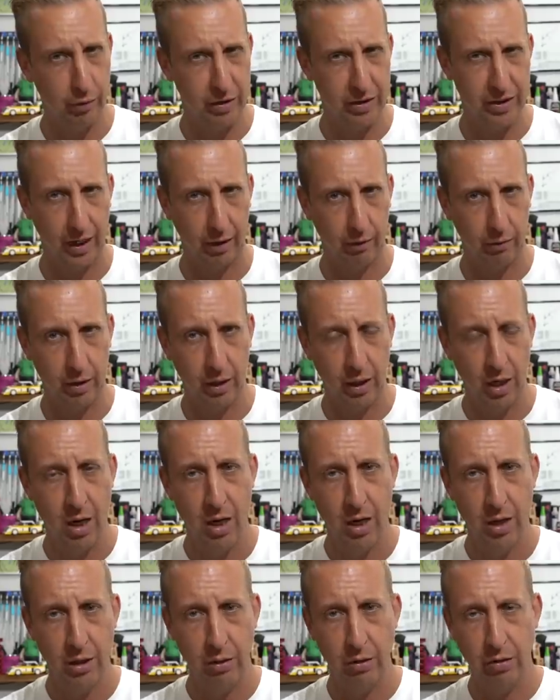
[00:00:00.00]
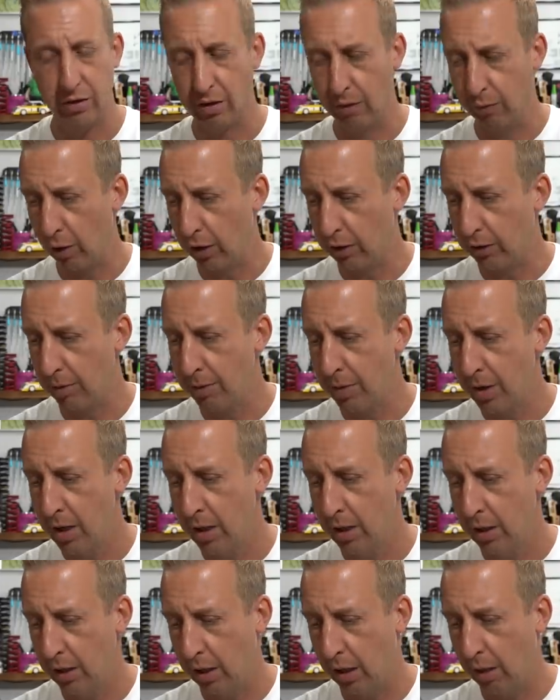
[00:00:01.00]
Chris Ackwig used to ride them
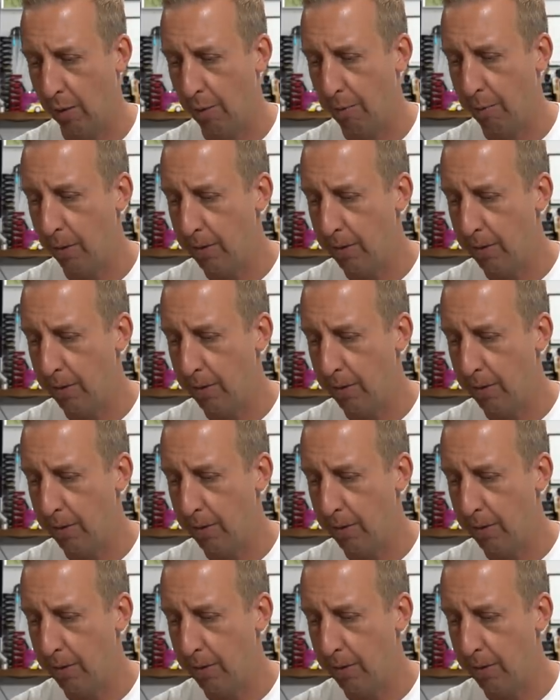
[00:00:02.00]
at one